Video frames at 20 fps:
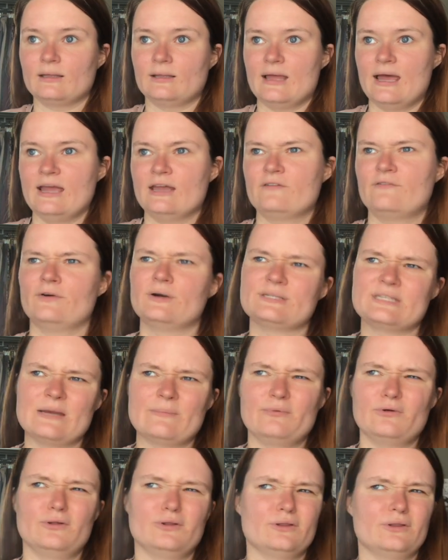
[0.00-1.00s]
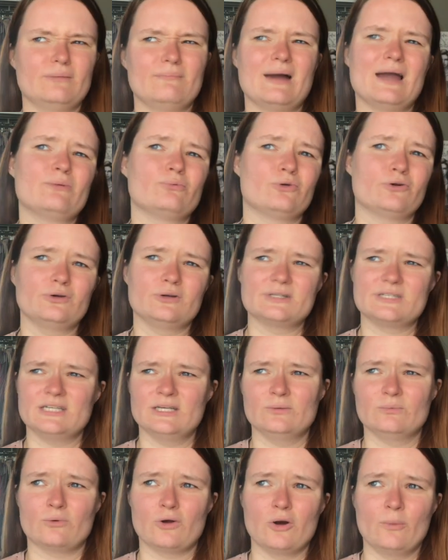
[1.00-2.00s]
Like, for example, my
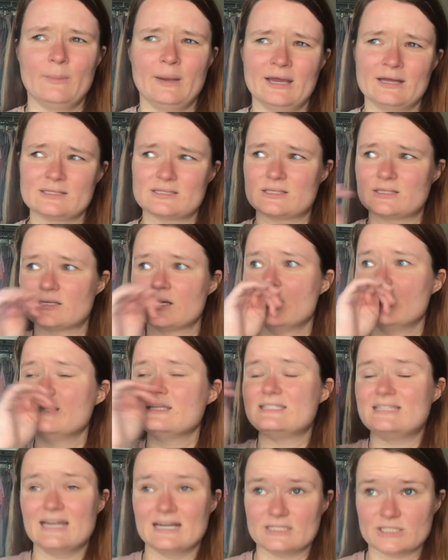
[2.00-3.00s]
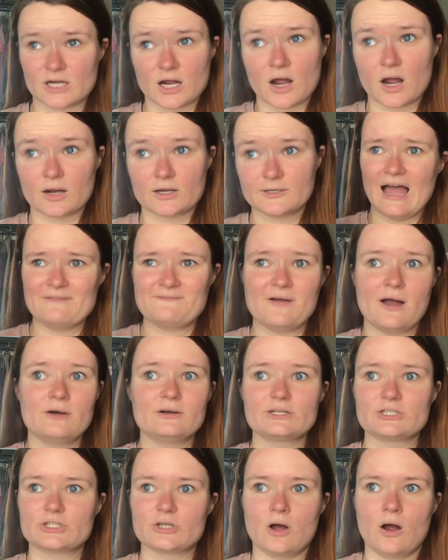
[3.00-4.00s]
royalty romance TikTok, I
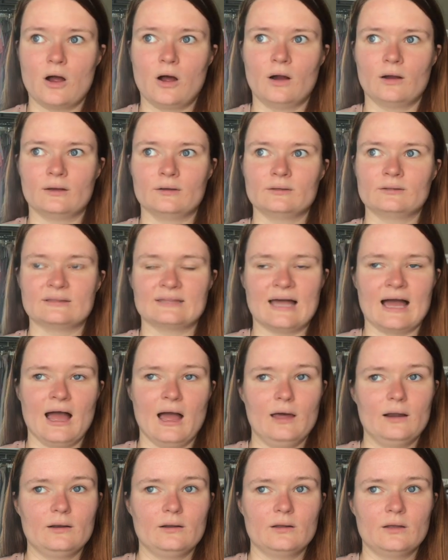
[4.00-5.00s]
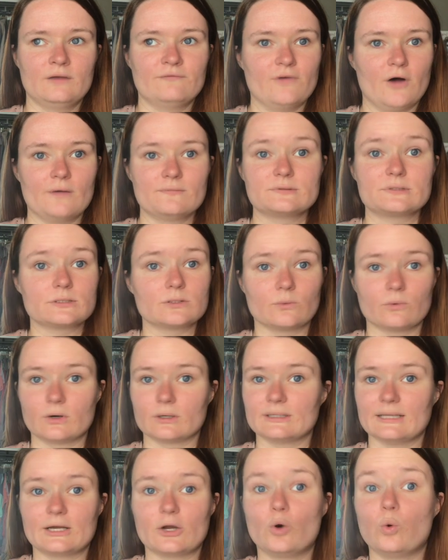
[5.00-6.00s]
found a song that involves the
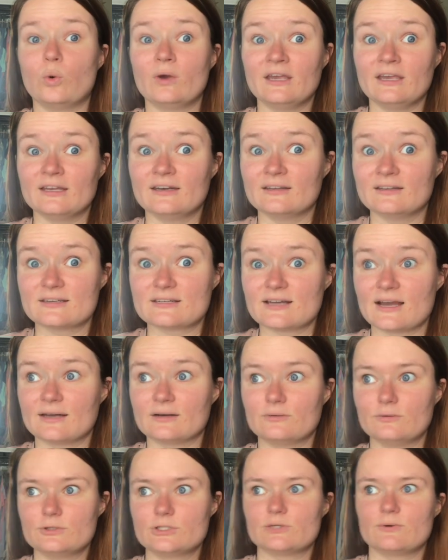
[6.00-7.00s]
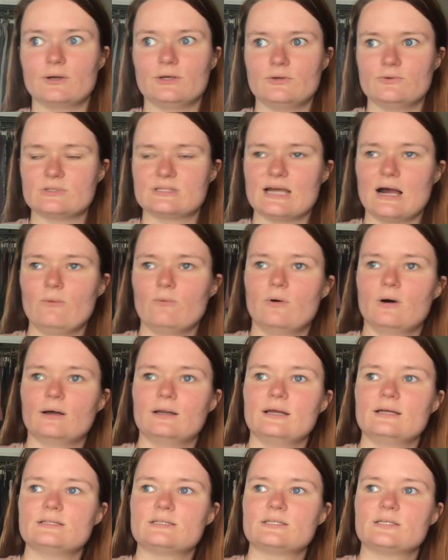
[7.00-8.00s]
word like queen in the title so I use that
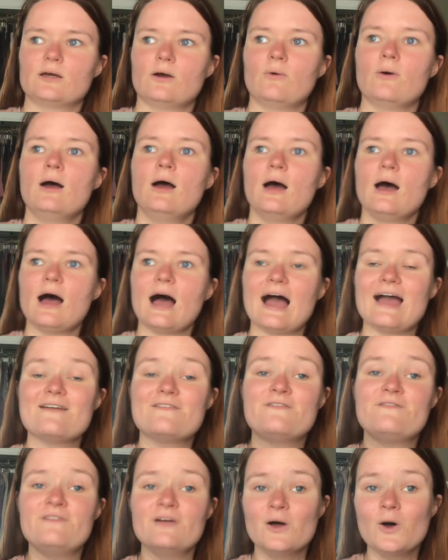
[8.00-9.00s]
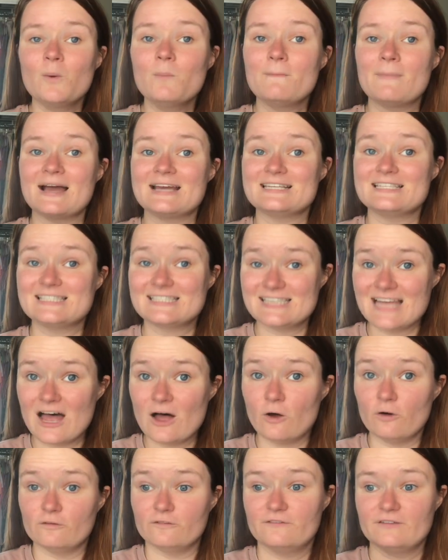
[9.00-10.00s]
one and so I film
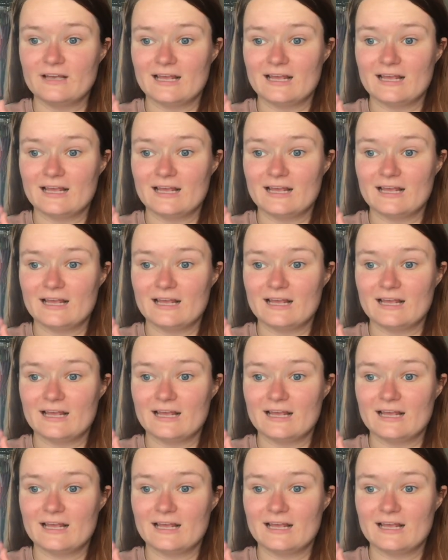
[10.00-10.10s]
myself